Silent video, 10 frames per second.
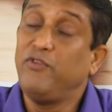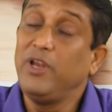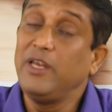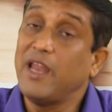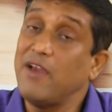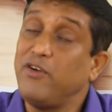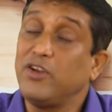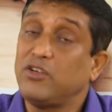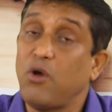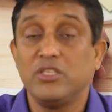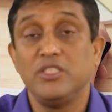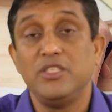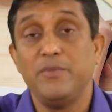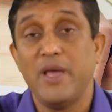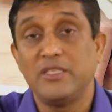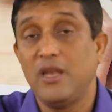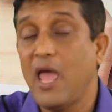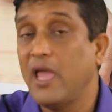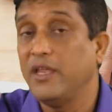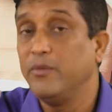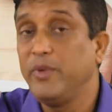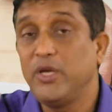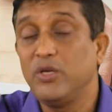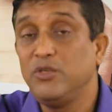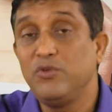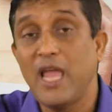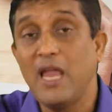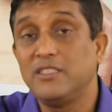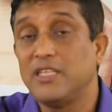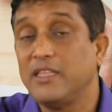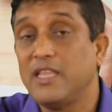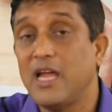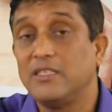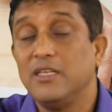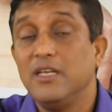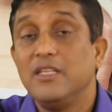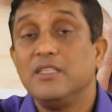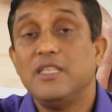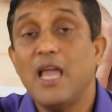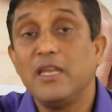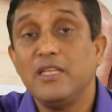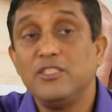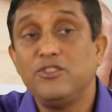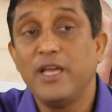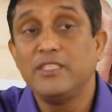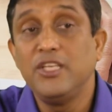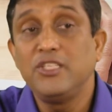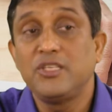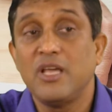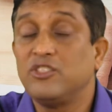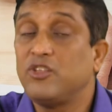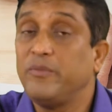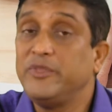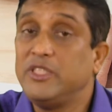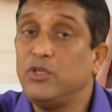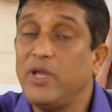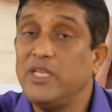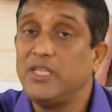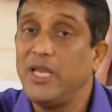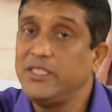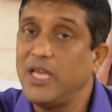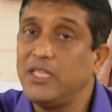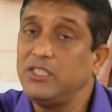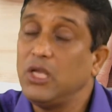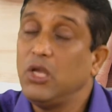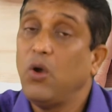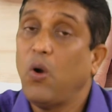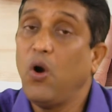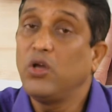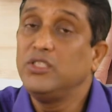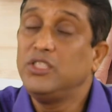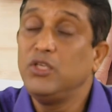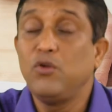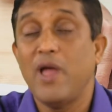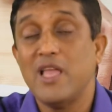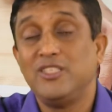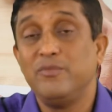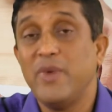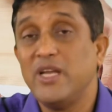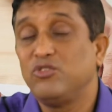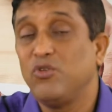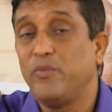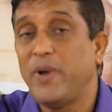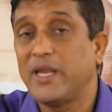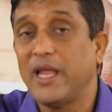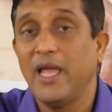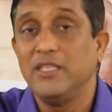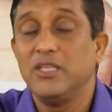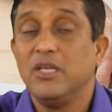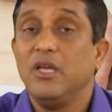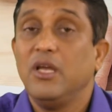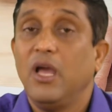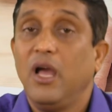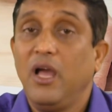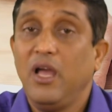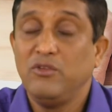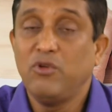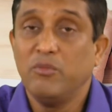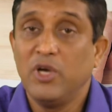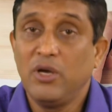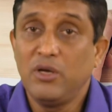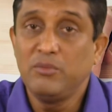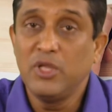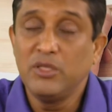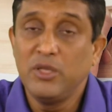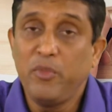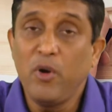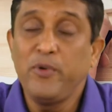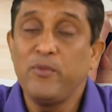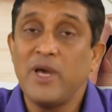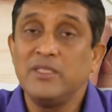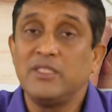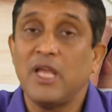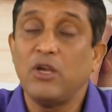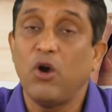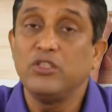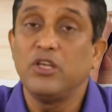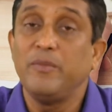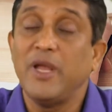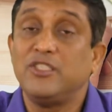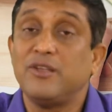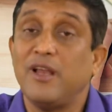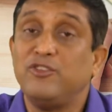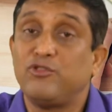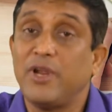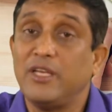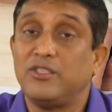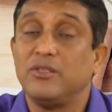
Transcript: will never touch the baseline because you can't say that there is the existence of zero intelligence or zero achievement so far as uh, you know uh, the performance and other mental trait